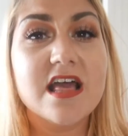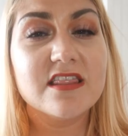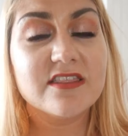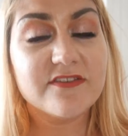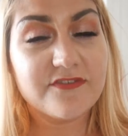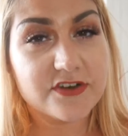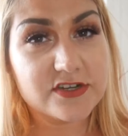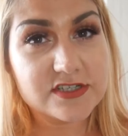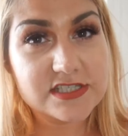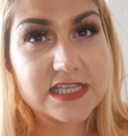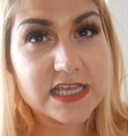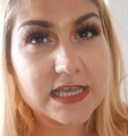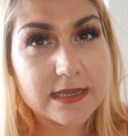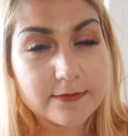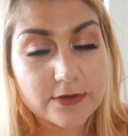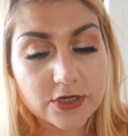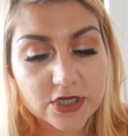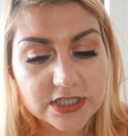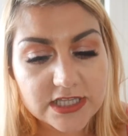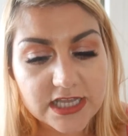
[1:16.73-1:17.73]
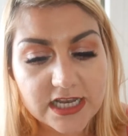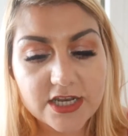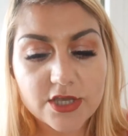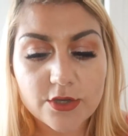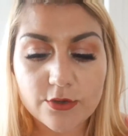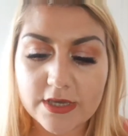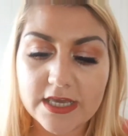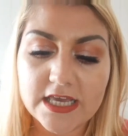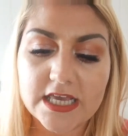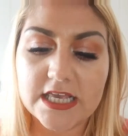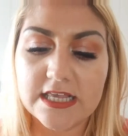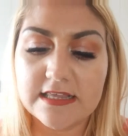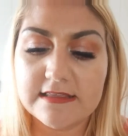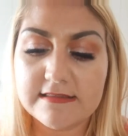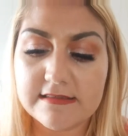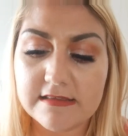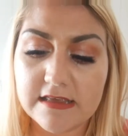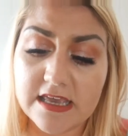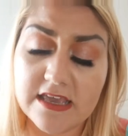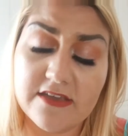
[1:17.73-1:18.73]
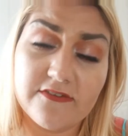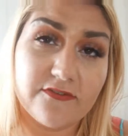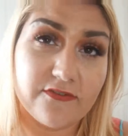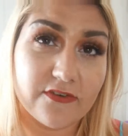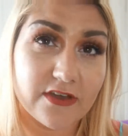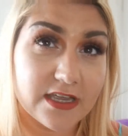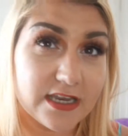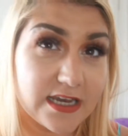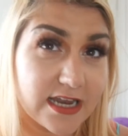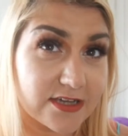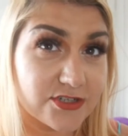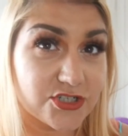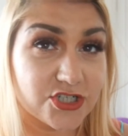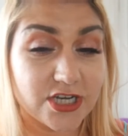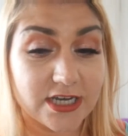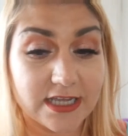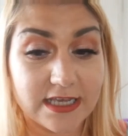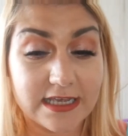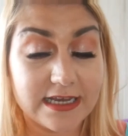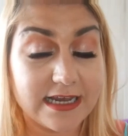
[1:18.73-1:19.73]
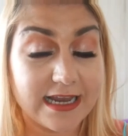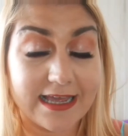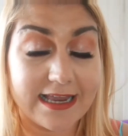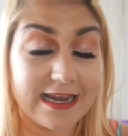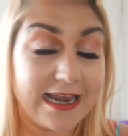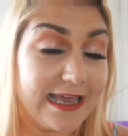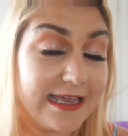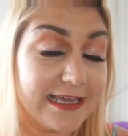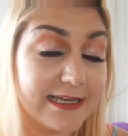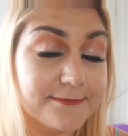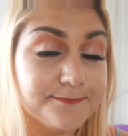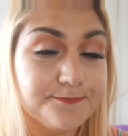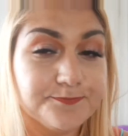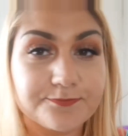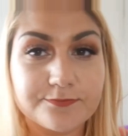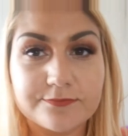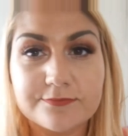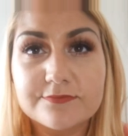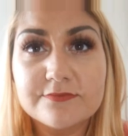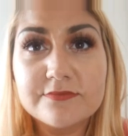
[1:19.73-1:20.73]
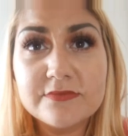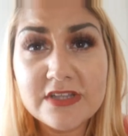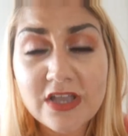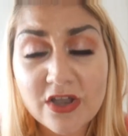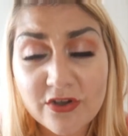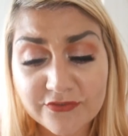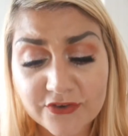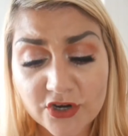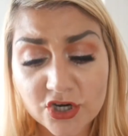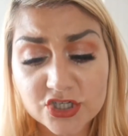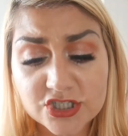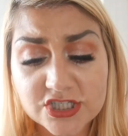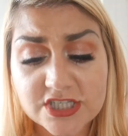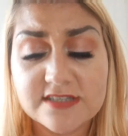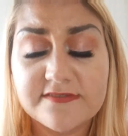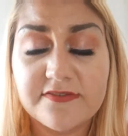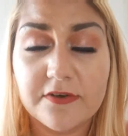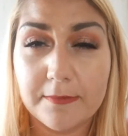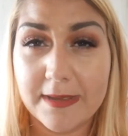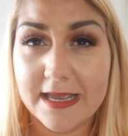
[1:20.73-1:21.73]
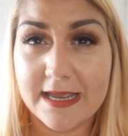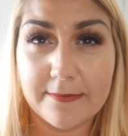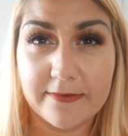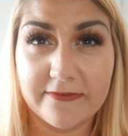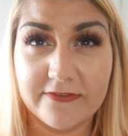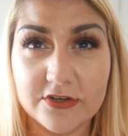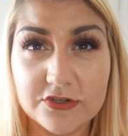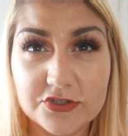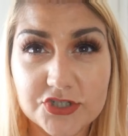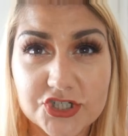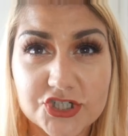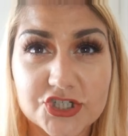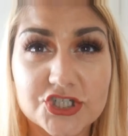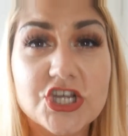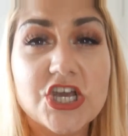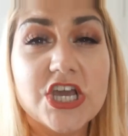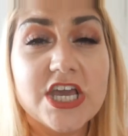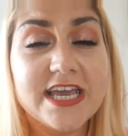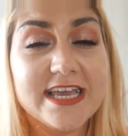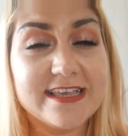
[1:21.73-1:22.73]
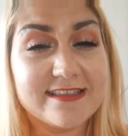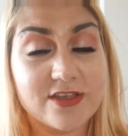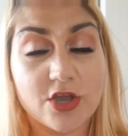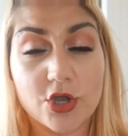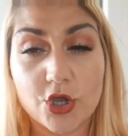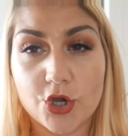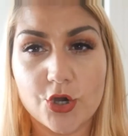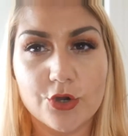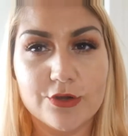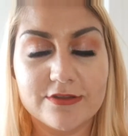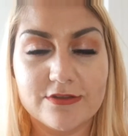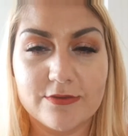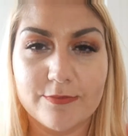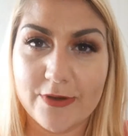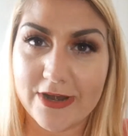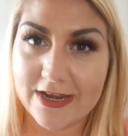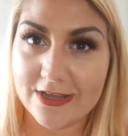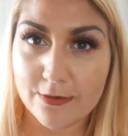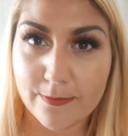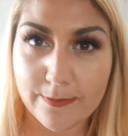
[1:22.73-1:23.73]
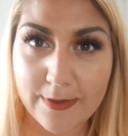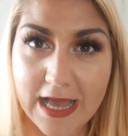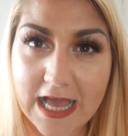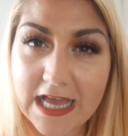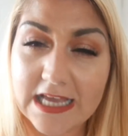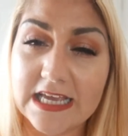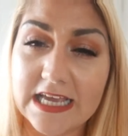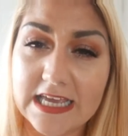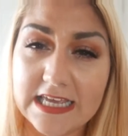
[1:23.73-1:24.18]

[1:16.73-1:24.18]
The first thing I'm going to tell you is if it actually, like, of course it's from Makeup Revolution, it's not going to break your bank.